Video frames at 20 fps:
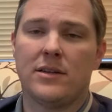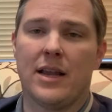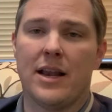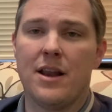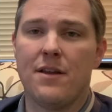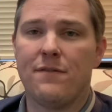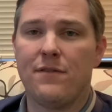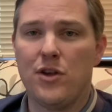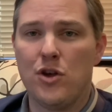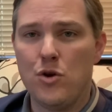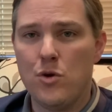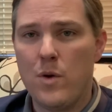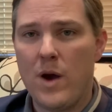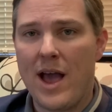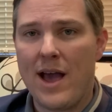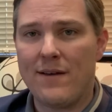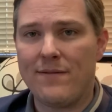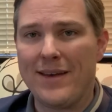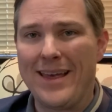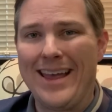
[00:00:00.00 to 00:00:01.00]
and if you
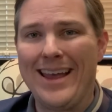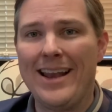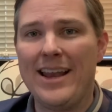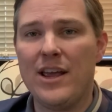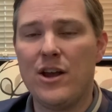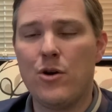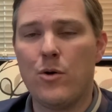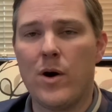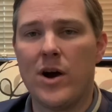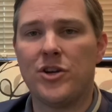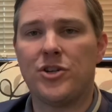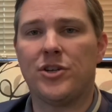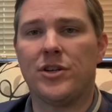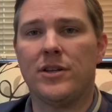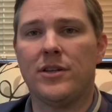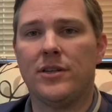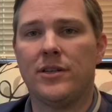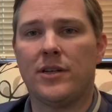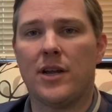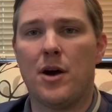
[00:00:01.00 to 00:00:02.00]
have any questions